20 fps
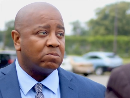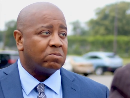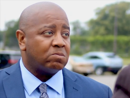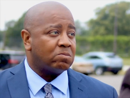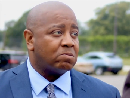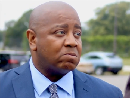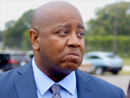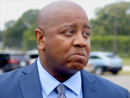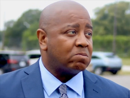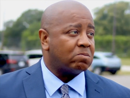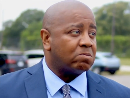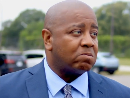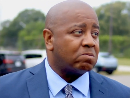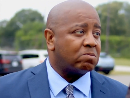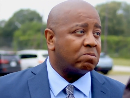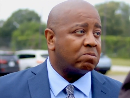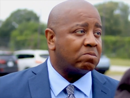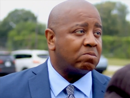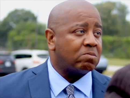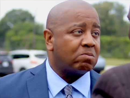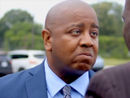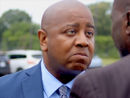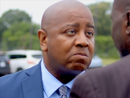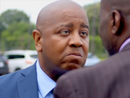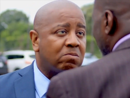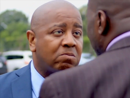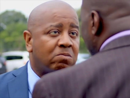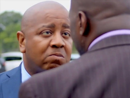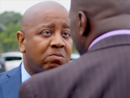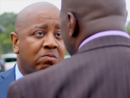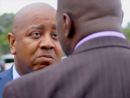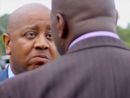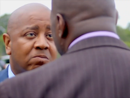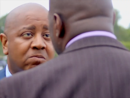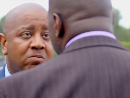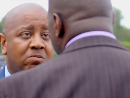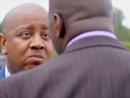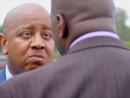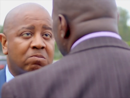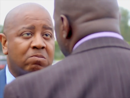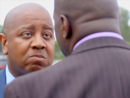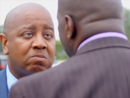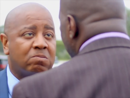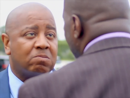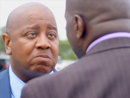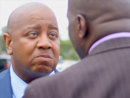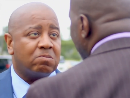No one is speaking in this clip.